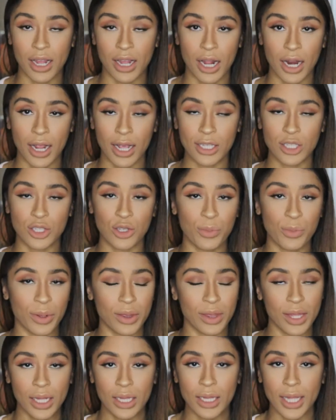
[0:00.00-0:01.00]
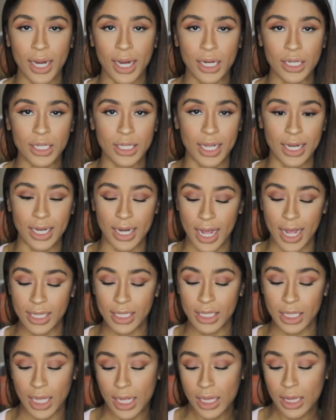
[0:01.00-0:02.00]
not a super thick layer, just a
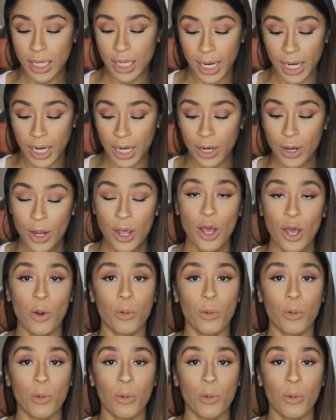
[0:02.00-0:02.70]
nice thin layer.